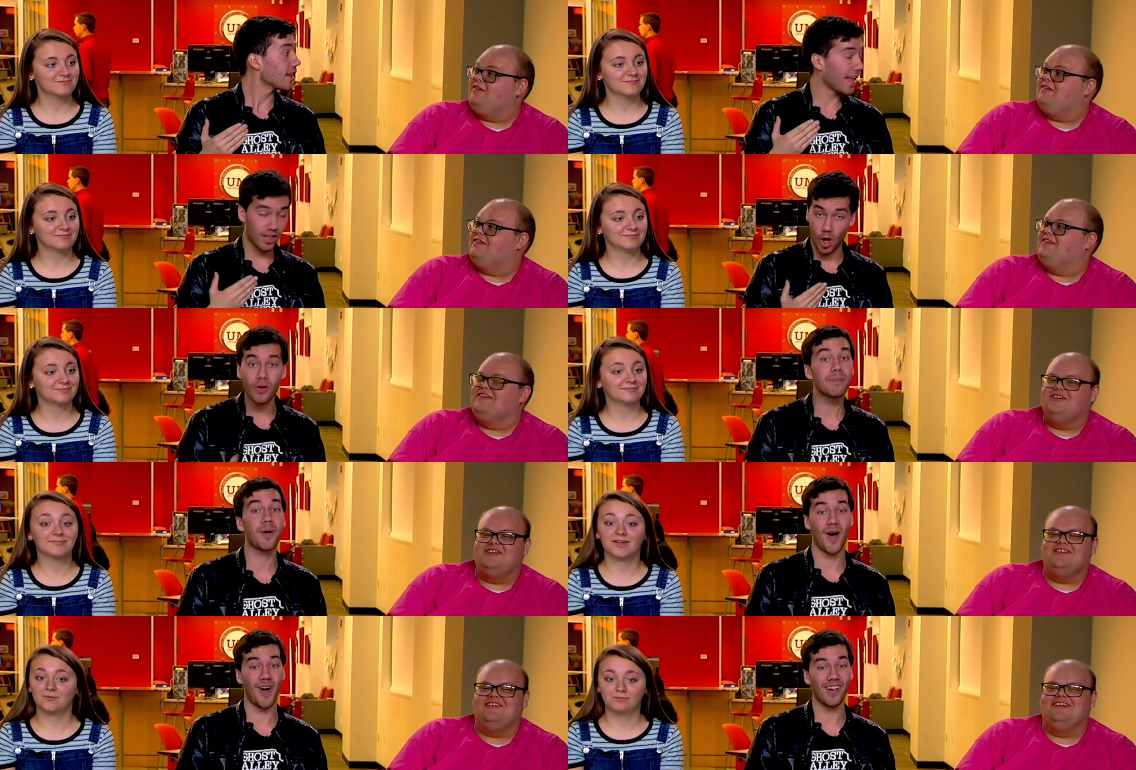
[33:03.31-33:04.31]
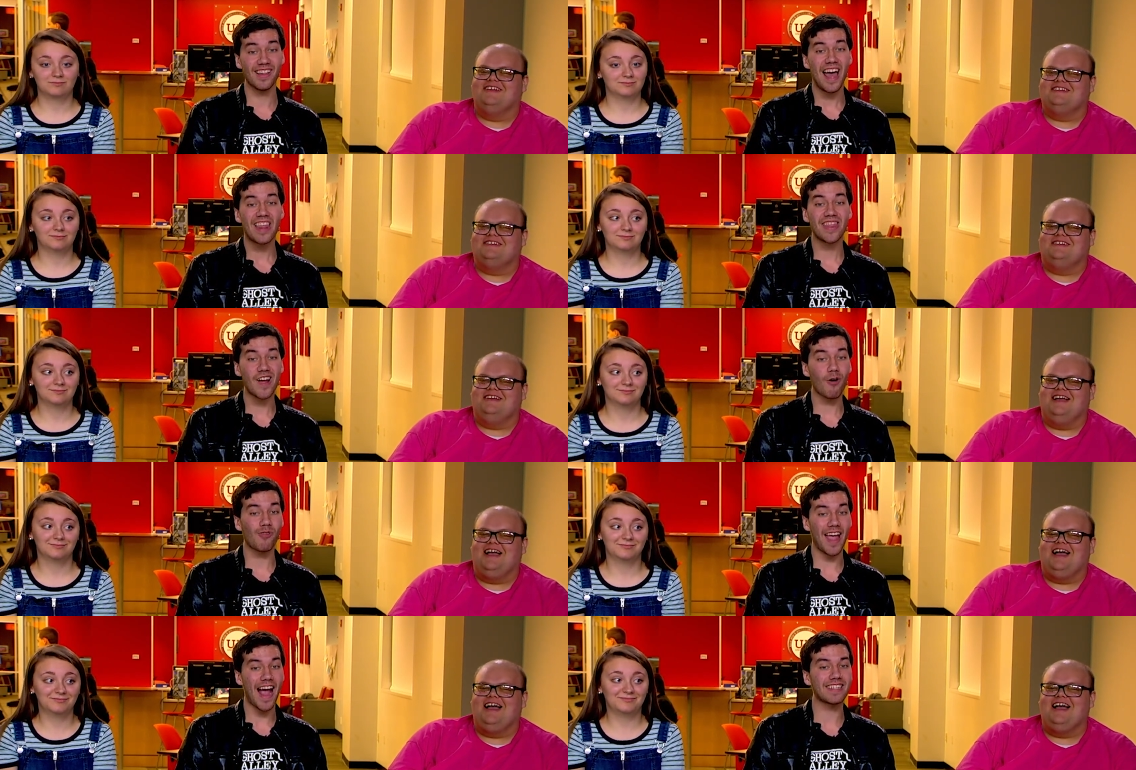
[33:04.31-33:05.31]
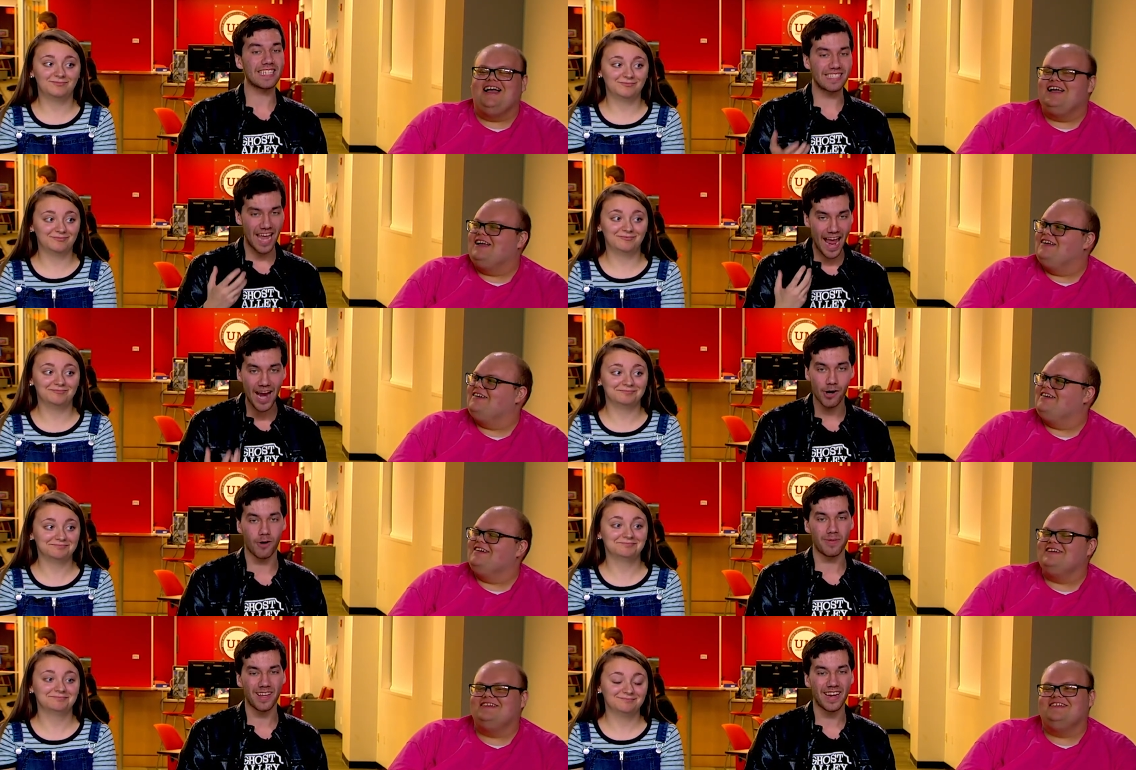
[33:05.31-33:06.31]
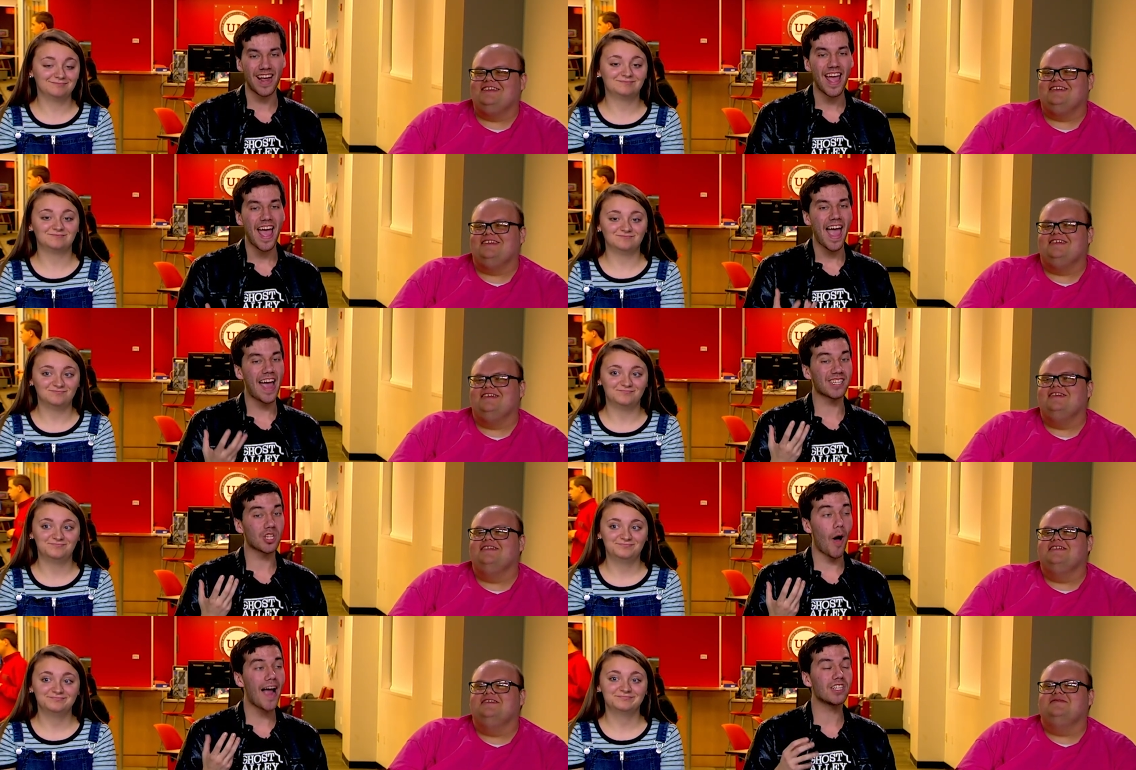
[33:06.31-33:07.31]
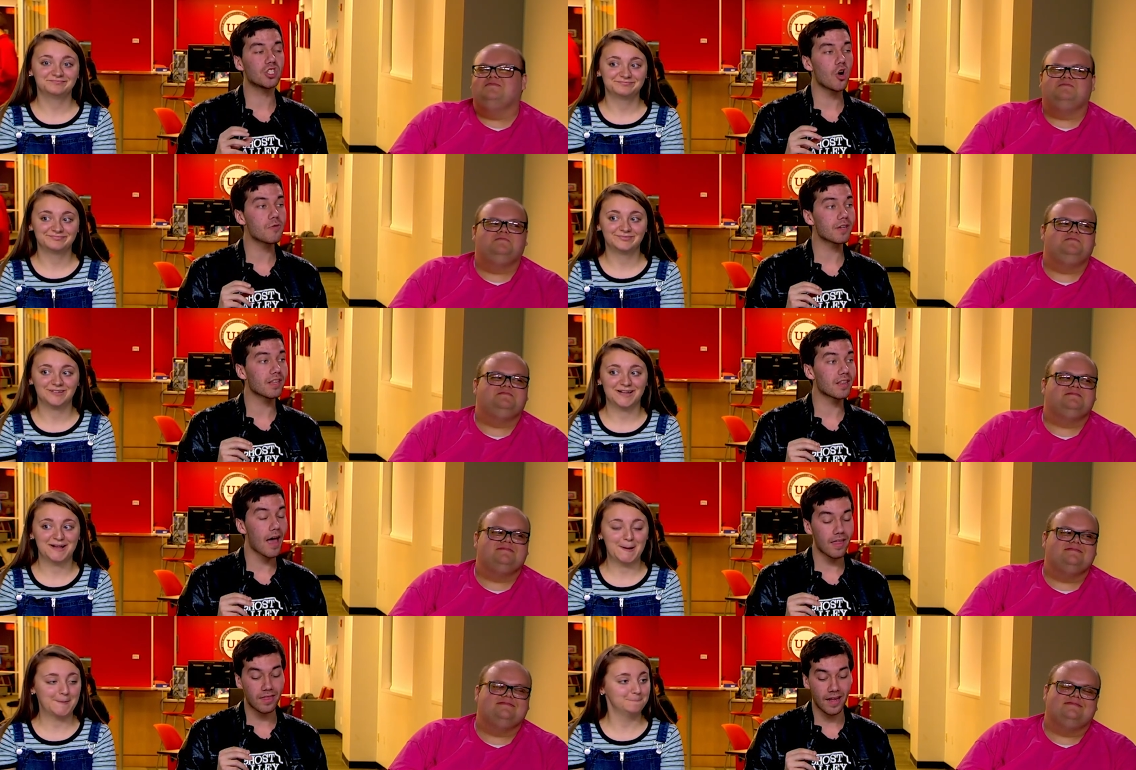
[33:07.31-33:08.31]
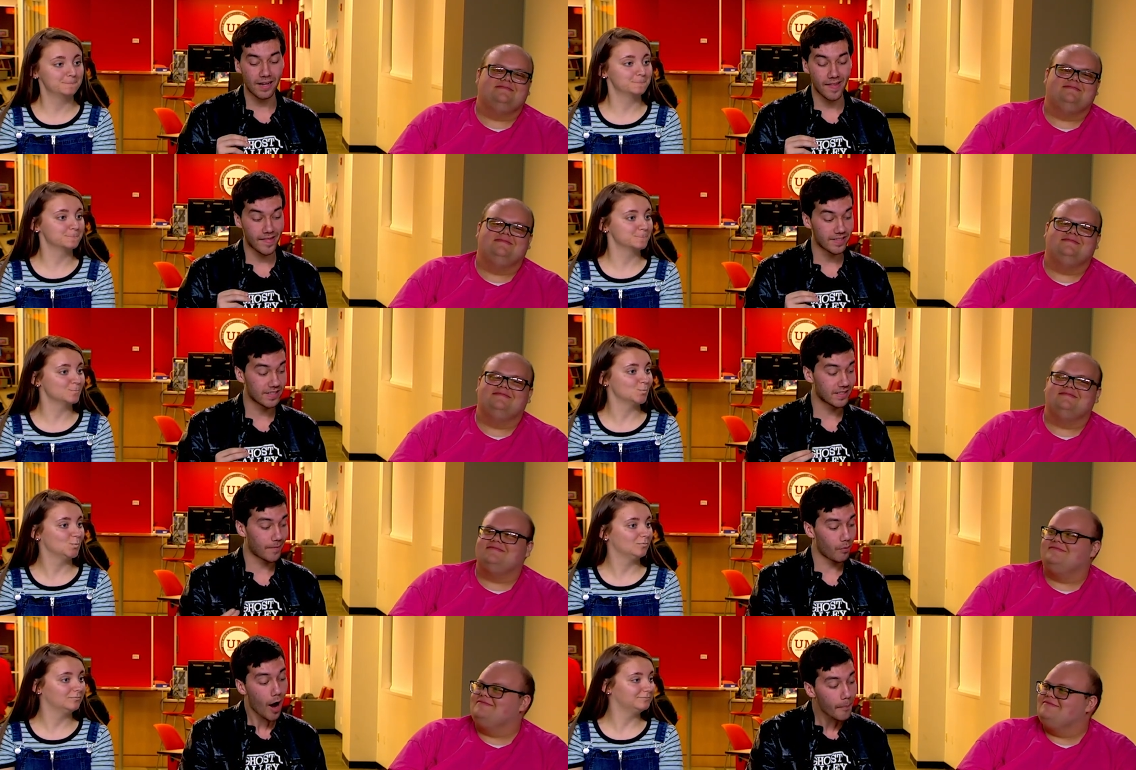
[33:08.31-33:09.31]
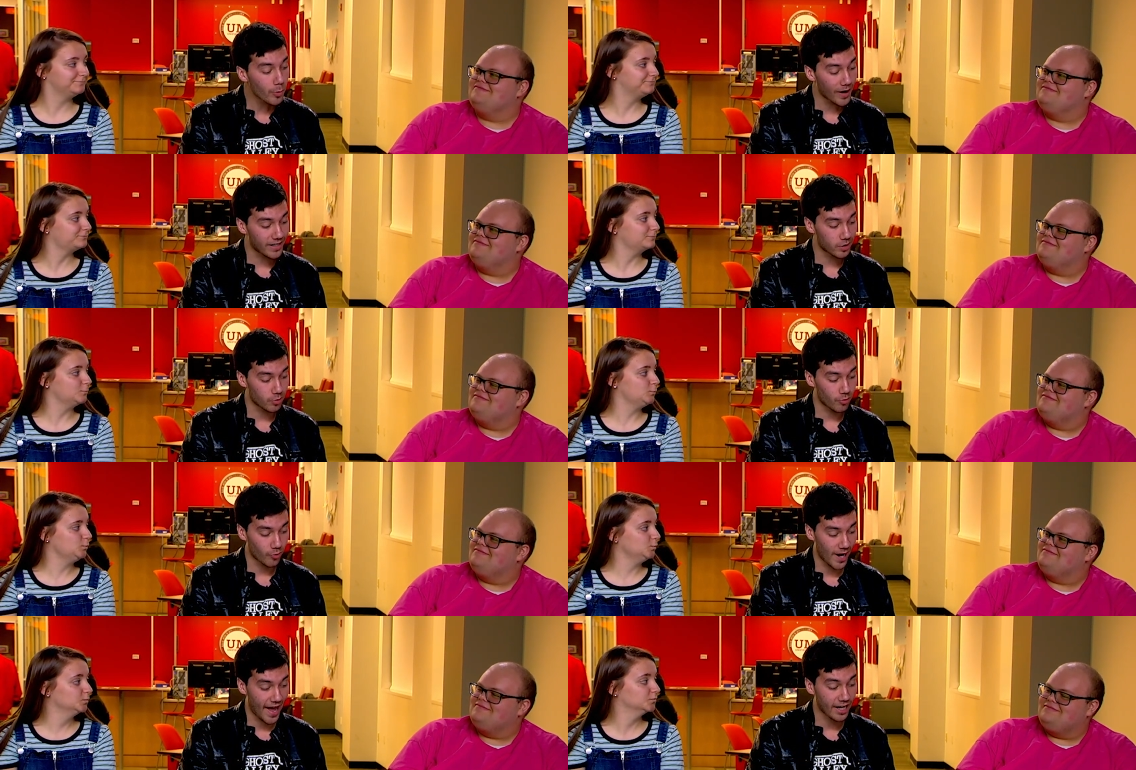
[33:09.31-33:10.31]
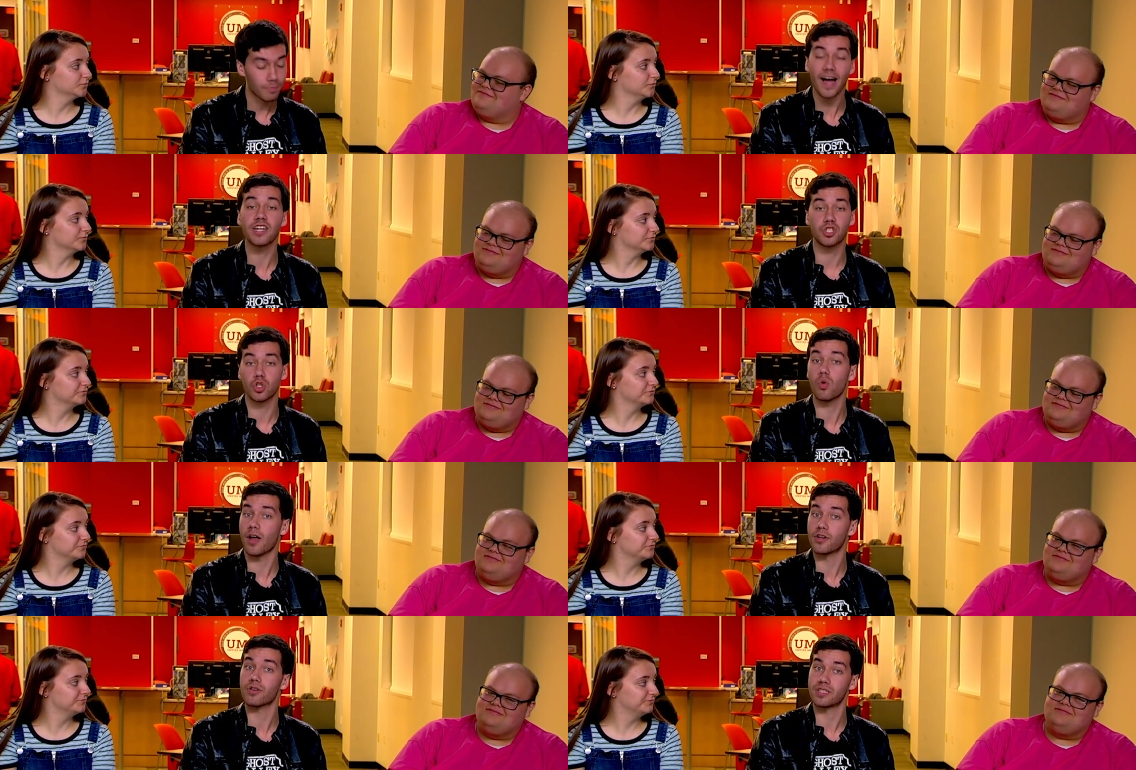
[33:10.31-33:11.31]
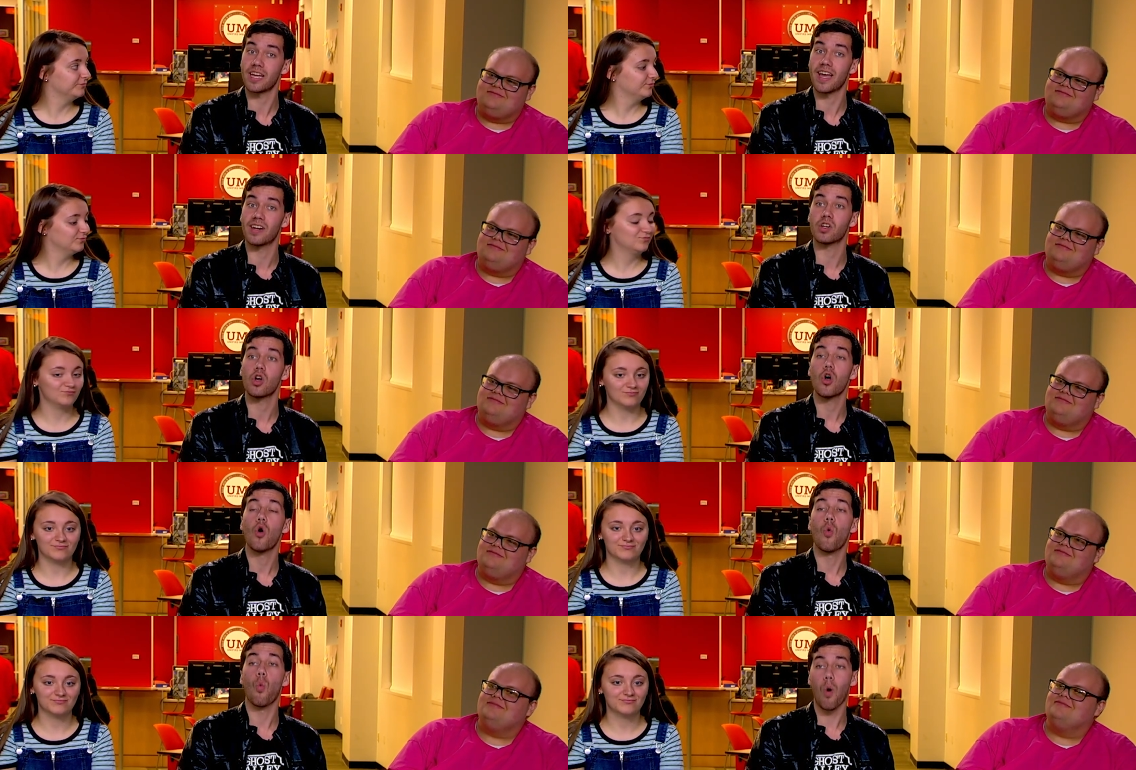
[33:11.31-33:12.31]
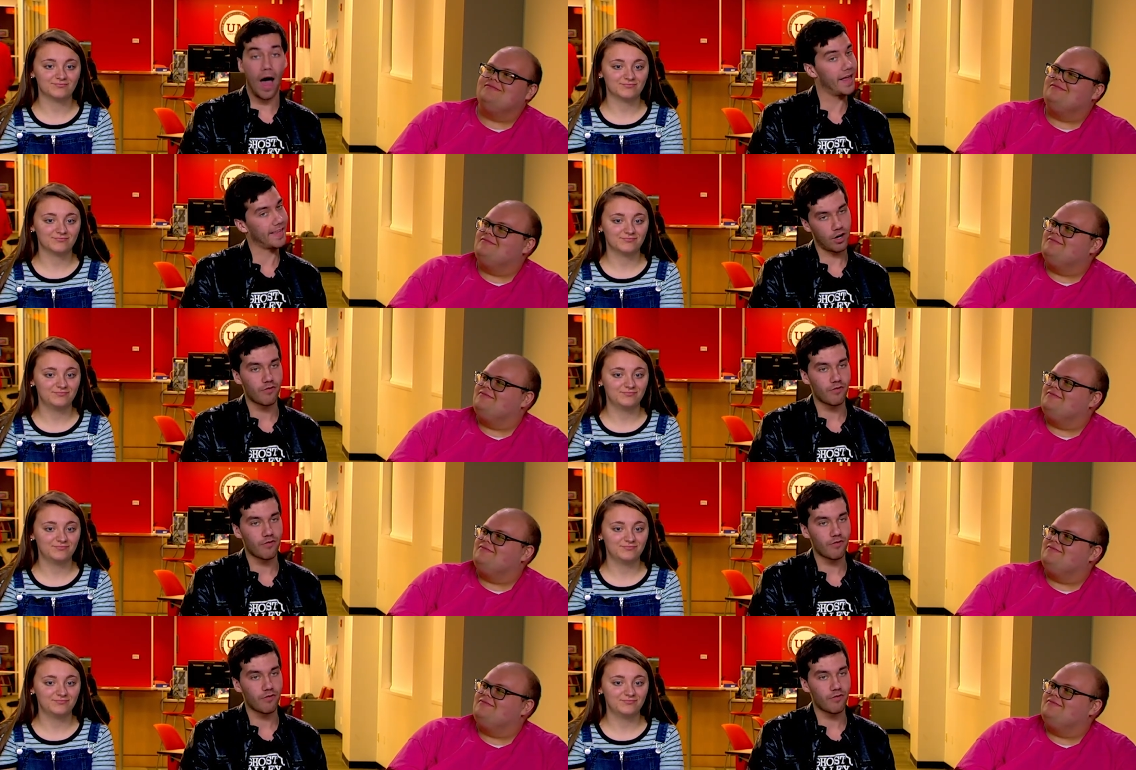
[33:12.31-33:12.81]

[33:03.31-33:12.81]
Speaker 1: Like Logan Paul, they are reacting terribly. Mm-hmm. and so I I don't th think that this is the proper way to react, but I do understand why they are